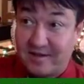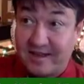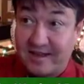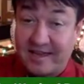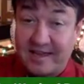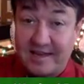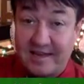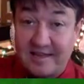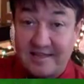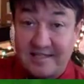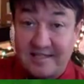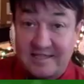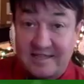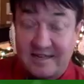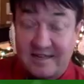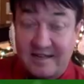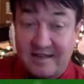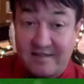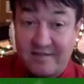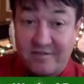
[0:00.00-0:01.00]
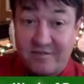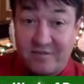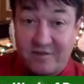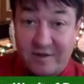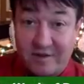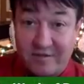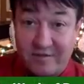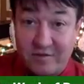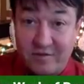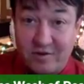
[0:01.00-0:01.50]
that kind of stuff
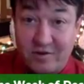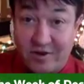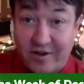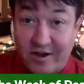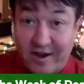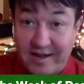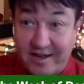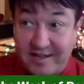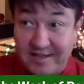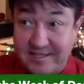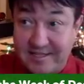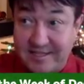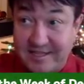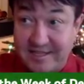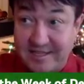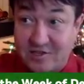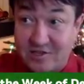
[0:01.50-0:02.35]
drive you crazy.